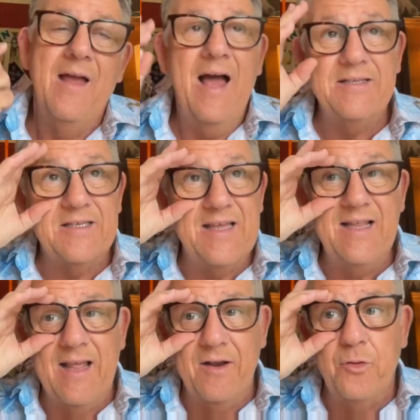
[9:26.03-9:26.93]
I had to
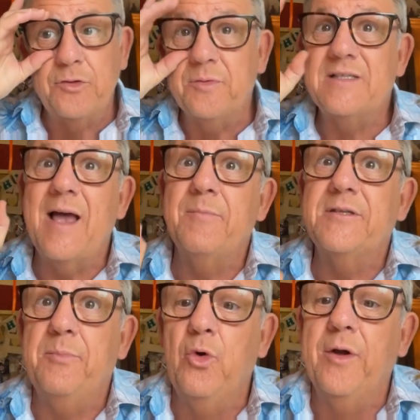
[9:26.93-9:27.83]
think then, I thought it was Sam
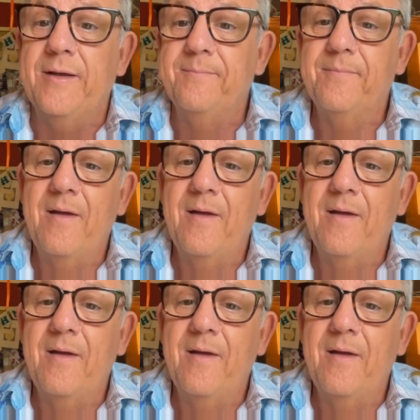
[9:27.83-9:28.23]
as a boy.